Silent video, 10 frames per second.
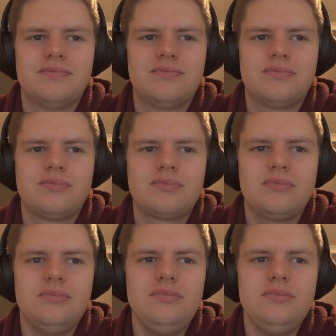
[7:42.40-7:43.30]

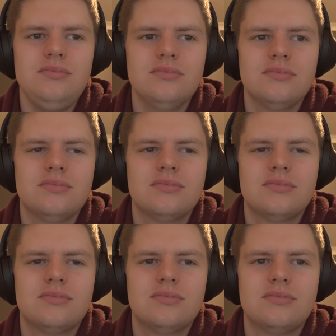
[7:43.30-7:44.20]

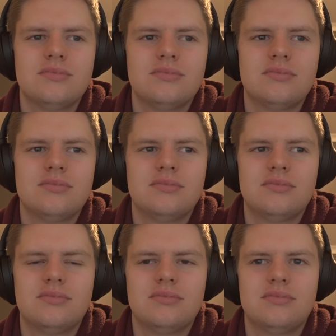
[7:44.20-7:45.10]

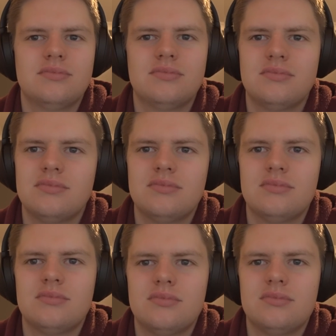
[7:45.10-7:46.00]

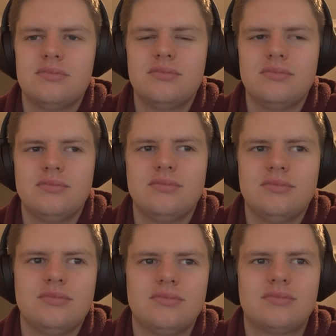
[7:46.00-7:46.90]

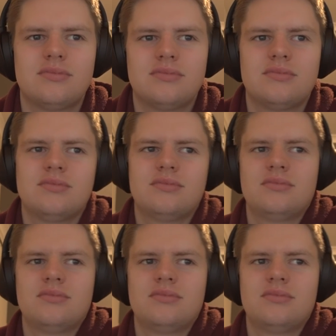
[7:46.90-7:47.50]
Nothing is said.